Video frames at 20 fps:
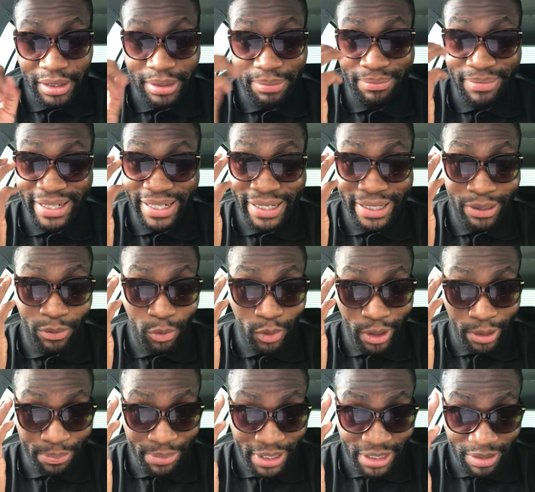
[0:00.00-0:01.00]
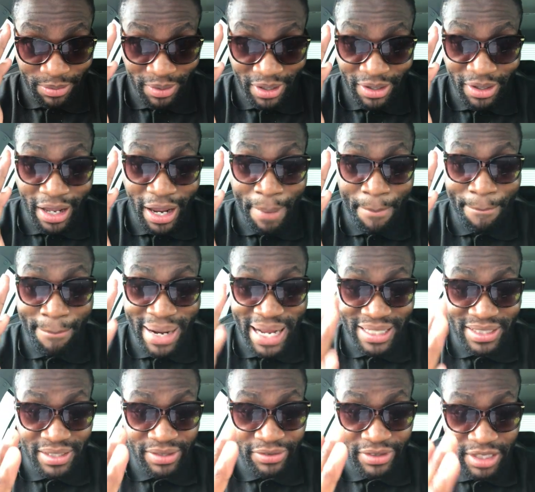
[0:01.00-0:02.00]
by what appears to be a
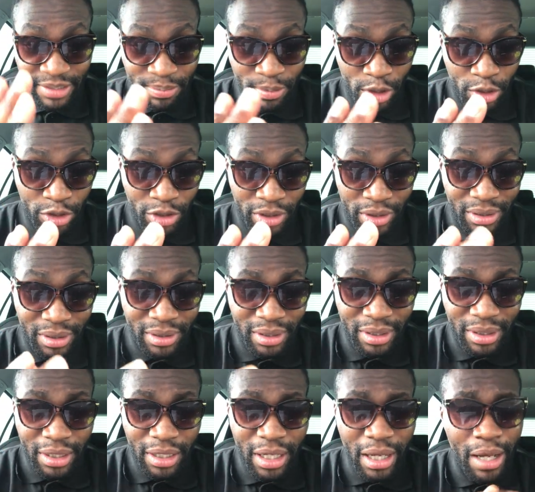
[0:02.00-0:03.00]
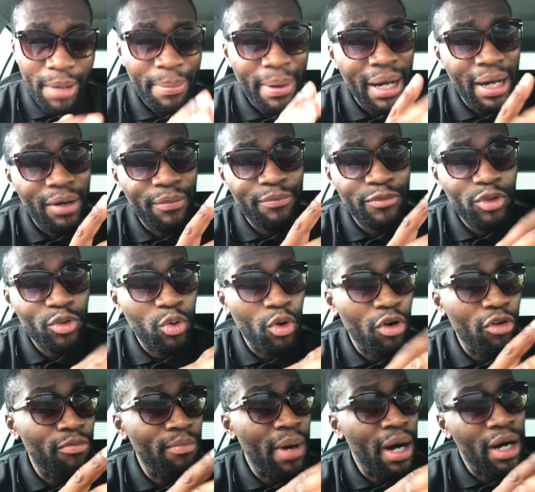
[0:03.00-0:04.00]
massive explosion about
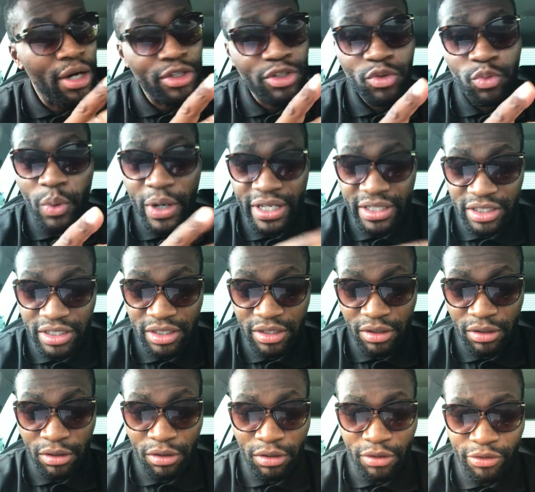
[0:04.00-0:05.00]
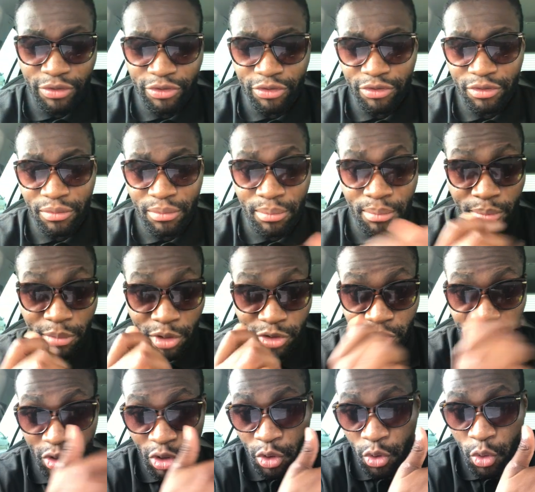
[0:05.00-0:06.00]
12 miles west of
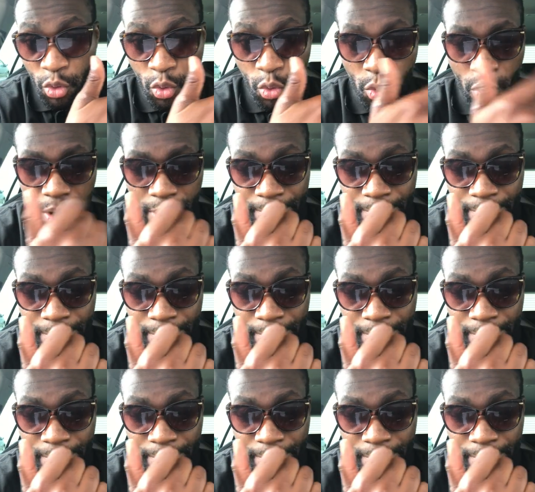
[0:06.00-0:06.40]
Moscow.